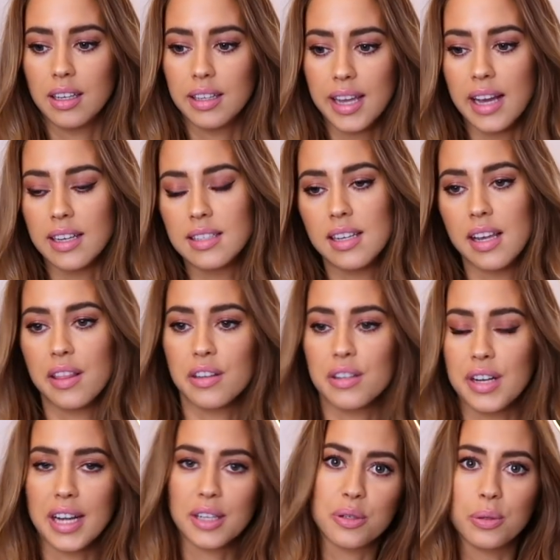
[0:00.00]
yeah, it's either
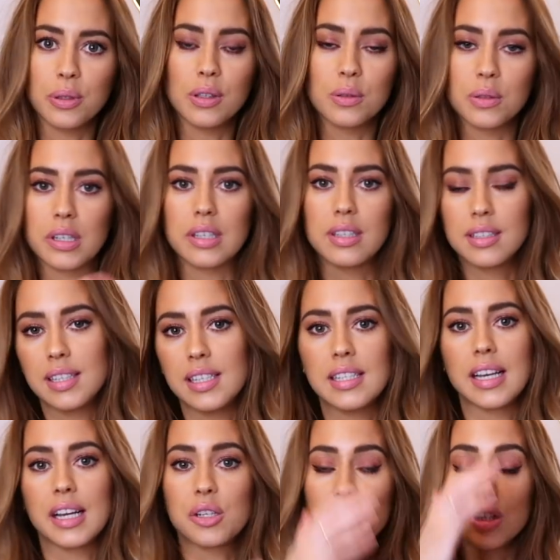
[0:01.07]
natural or
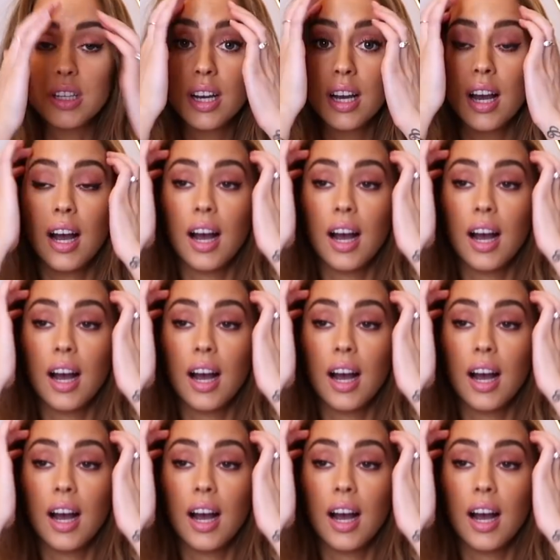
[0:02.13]
C-section.